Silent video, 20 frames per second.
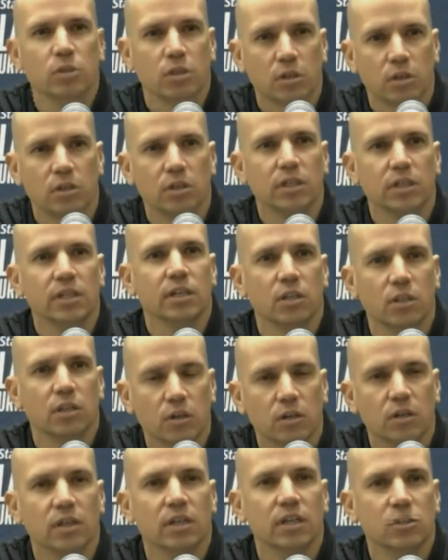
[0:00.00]
I was
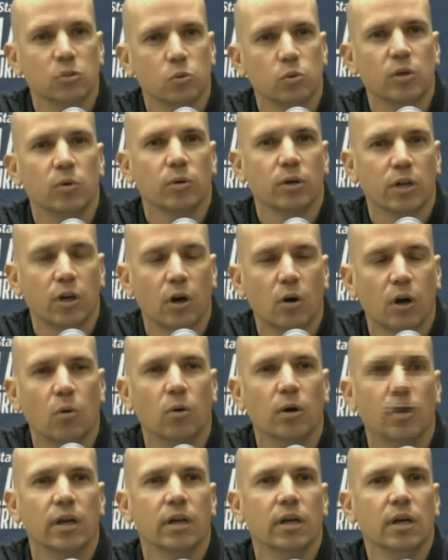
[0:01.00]
learning and learning as we were
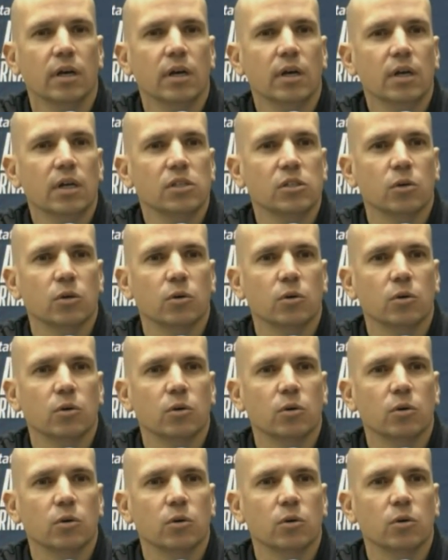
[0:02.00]
going. So
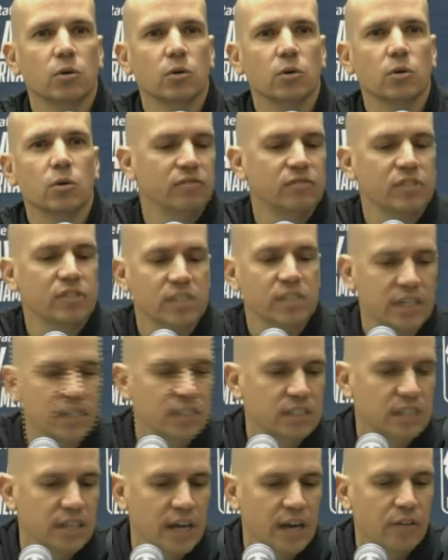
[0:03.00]
it's just
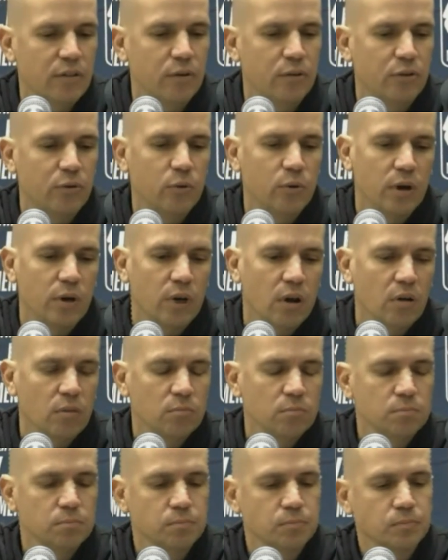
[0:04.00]
sticking together
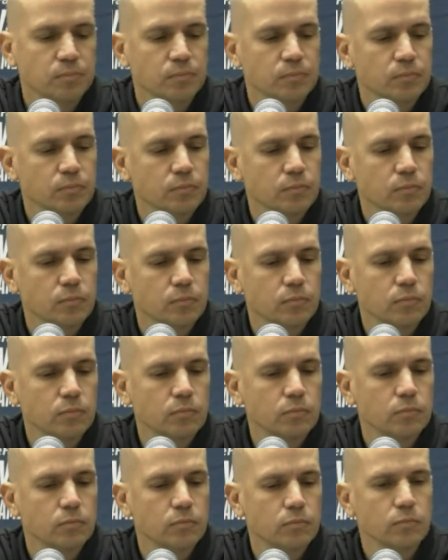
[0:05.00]
through it all.
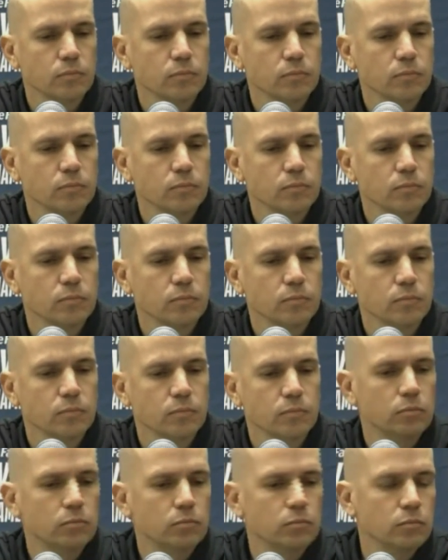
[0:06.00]
Bob.
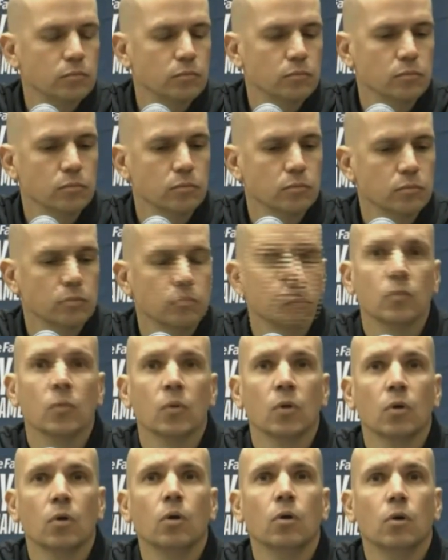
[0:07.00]

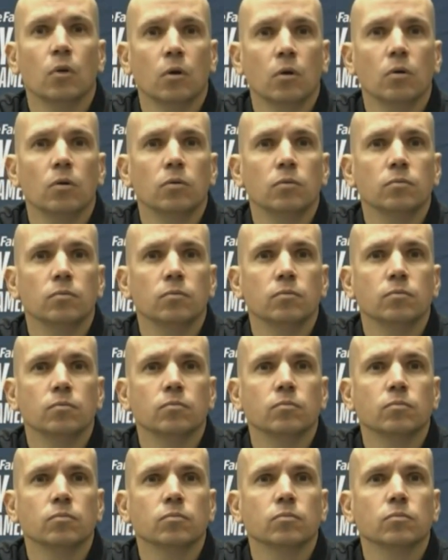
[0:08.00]
Yeah, Nate, let me just
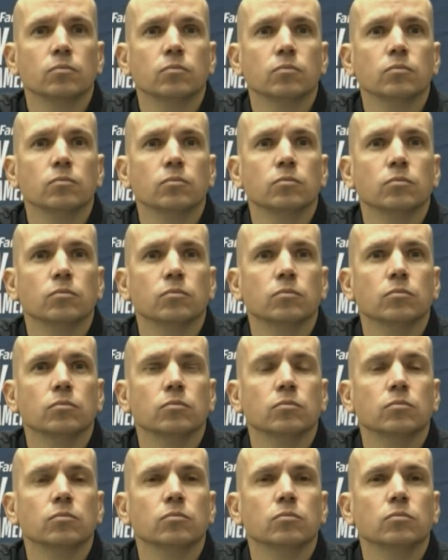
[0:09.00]
ask bluntly,
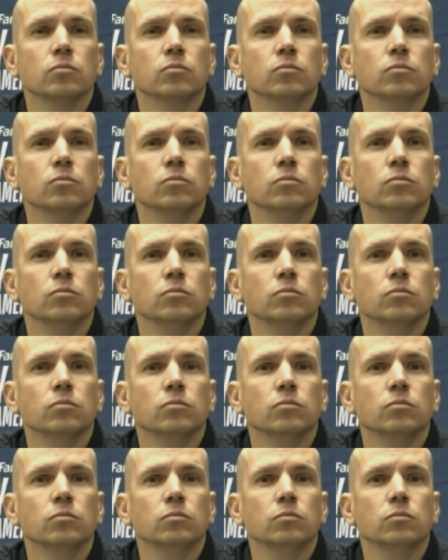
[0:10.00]
do you think you'll be back
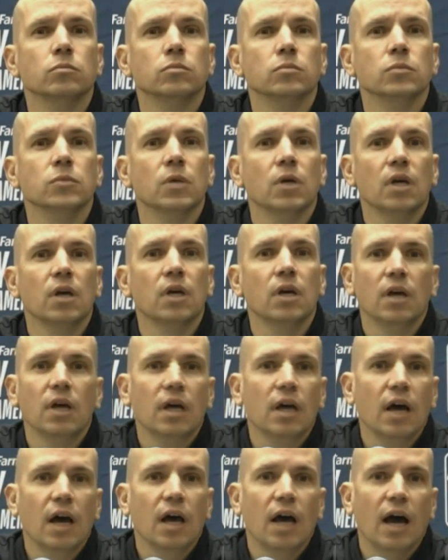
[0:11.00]
next year with the
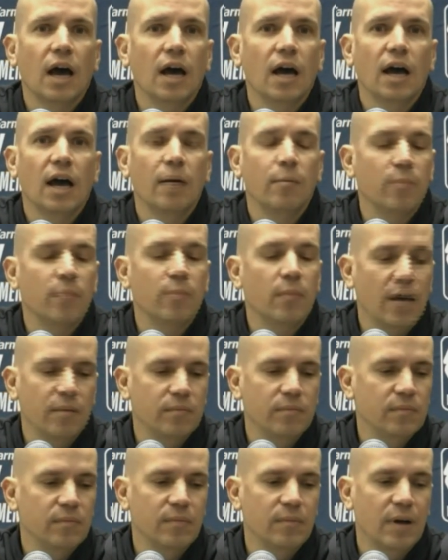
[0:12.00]
Pacers? I'm,
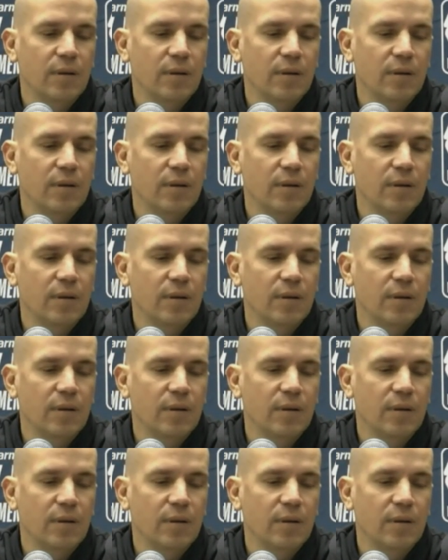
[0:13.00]
I'm,